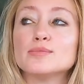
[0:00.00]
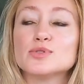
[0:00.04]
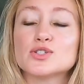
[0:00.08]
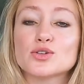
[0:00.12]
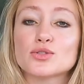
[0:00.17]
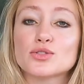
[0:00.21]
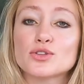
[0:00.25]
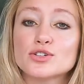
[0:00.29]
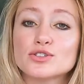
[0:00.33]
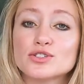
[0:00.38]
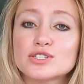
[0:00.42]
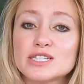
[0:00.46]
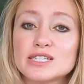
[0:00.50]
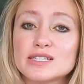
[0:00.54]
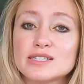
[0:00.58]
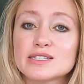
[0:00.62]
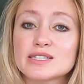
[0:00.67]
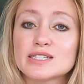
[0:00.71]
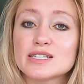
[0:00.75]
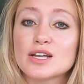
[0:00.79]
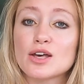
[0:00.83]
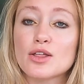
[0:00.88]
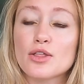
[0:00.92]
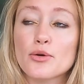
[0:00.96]
So
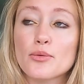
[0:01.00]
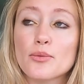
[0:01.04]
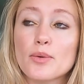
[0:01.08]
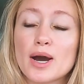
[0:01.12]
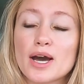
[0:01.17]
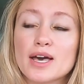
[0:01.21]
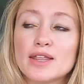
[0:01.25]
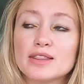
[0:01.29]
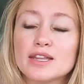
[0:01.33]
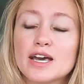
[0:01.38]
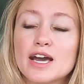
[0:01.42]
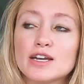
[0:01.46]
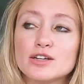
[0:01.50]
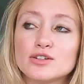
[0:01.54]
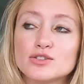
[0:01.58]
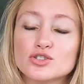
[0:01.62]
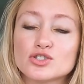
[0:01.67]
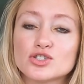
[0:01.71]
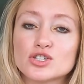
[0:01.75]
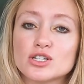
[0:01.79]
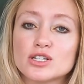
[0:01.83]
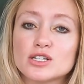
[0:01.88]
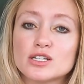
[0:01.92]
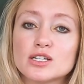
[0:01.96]
13 is another one that
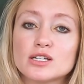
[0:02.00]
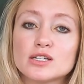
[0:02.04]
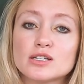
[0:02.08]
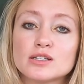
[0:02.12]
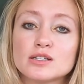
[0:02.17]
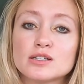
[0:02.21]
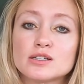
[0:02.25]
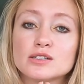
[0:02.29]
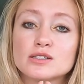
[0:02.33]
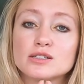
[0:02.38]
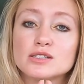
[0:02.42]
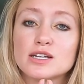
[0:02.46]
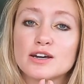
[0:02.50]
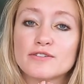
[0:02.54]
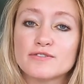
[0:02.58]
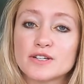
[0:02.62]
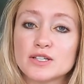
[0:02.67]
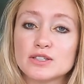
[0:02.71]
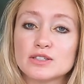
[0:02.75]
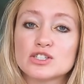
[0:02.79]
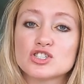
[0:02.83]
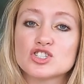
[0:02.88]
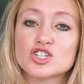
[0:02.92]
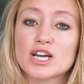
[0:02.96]
you should
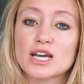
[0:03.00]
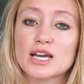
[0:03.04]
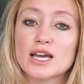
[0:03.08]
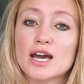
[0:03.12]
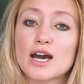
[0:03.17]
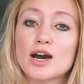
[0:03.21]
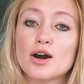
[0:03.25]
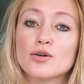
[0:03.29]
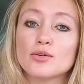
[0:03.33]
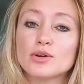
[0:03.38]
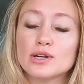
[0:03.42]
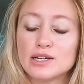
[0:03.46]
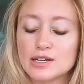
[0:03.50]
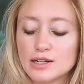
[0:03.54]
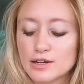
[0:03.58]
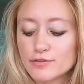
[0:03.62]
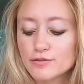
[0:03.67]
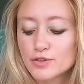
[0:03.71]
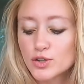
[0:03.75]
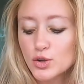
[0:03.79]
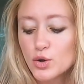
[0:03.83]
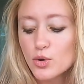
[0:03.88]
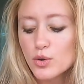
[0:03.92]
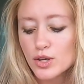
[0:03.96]
definitely check out.
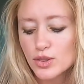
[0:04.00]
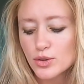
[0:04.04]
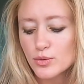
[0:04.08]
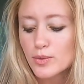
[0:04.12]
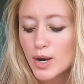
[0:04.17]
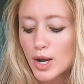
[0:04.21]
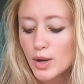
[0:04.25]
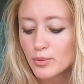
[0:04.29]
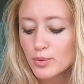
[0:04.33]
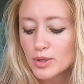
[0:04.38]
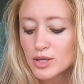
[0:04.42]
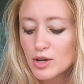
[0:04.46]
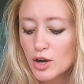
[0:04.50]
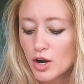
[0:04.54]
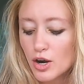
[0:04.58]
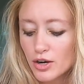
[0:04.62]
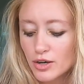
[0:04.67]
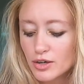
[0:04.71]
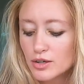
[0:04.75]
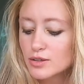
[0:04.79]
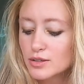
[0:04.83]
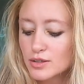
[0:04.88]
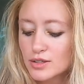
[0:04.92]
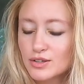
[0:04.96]
And if you're going the route we
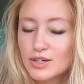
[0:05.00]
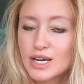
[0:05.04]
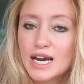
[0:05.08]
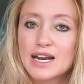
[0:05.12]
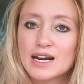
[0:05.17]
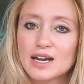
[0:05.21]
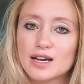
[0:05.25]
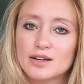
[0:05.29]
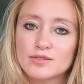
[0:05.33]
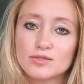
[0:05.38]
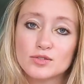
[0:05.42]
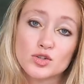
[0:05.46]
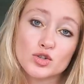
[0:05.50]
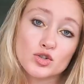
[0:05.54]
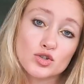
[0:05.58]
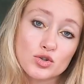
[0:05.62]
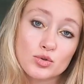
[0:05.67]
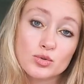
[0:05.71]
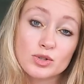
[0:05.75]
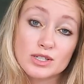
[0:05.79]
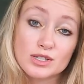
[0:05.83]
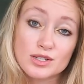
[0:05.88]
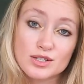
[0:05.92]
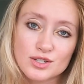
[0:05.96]
are, you kind of have no
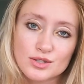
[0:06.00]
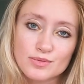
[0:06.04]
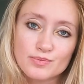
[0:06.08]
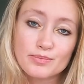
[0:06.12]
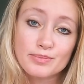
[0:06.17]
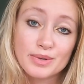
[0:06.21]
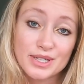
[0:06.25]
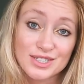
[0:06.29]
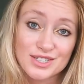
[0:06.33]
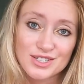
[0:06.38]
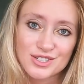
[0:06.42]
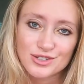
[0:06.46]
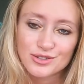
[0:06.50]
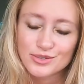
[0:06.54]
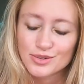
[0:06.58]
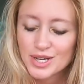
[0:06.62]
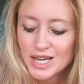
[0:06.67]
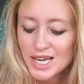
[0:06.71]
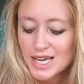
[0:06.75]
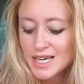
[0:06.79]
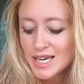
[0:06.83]
choice but to.